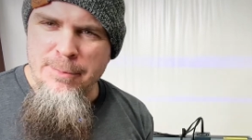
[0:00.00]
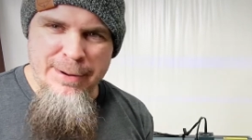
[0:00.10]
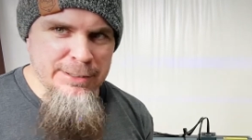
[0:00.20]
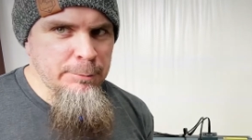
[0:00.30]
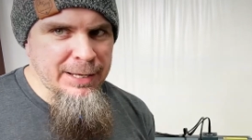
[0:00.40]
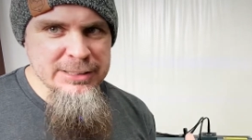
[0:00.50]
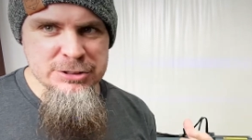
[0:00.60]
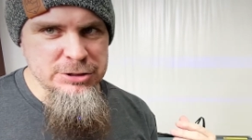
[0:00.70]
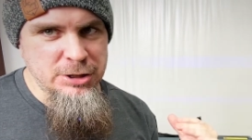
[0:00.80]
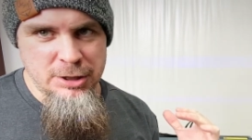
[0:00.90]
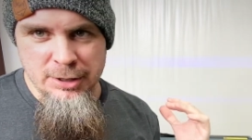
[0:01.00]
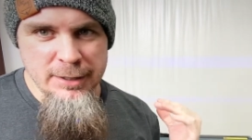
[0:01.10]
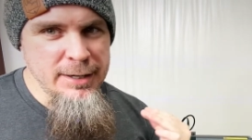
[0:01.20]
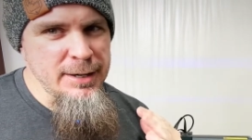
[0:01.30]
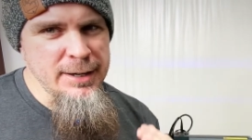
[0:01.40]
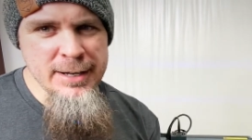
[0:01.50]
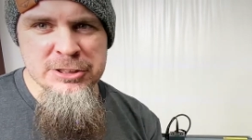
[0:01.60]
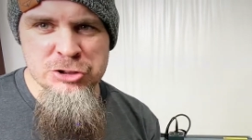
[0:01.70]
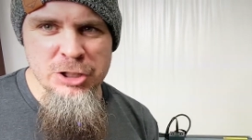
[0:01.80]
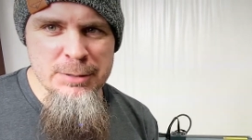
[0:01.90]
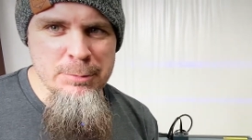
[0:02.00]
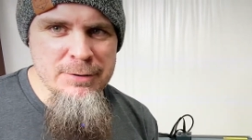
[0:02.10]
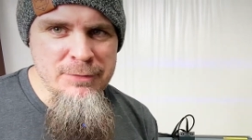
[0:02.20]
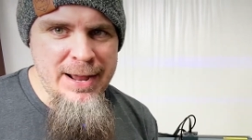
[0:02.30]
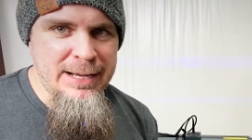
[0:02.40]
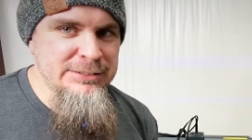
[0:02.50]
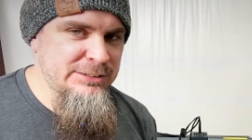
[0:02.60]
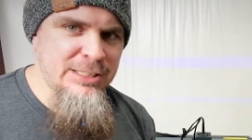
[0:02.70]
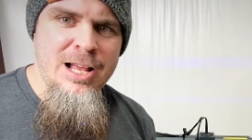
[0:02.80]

man, them lasers are extremely fast.